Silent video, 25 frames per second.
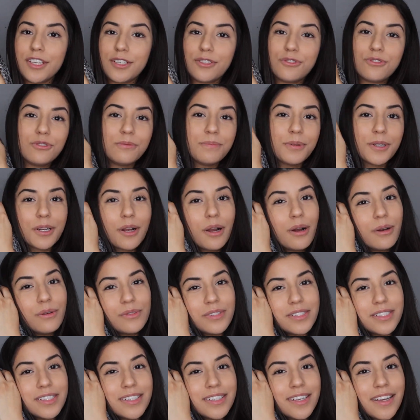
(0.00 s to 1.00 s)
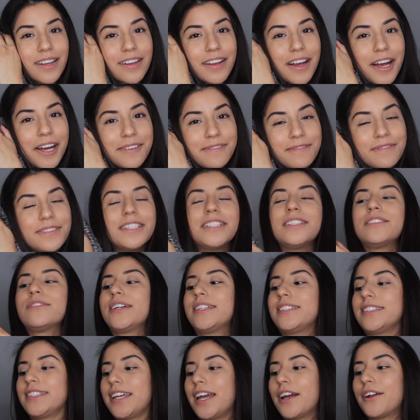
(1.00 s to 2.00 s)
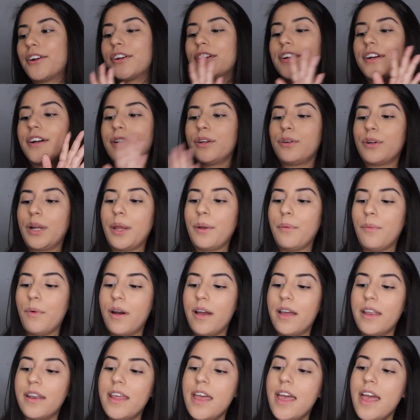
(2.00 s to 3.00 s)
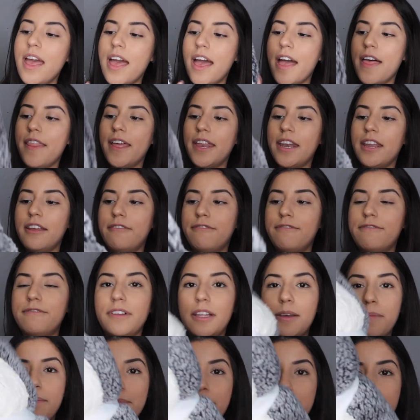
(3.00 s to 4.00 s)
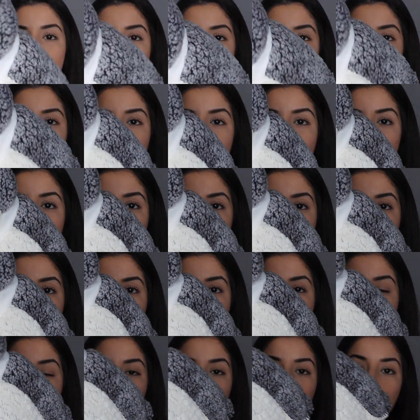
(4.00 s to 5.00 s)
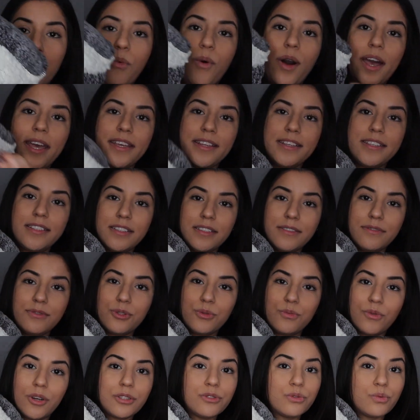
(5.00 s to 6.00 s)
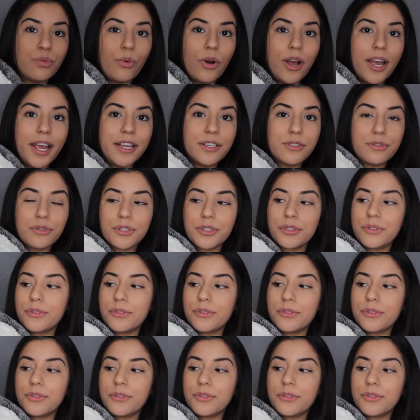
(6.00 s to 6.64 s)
like super cozy and comfy, so I did get her a gray one, and then it flips to white. If she wants white or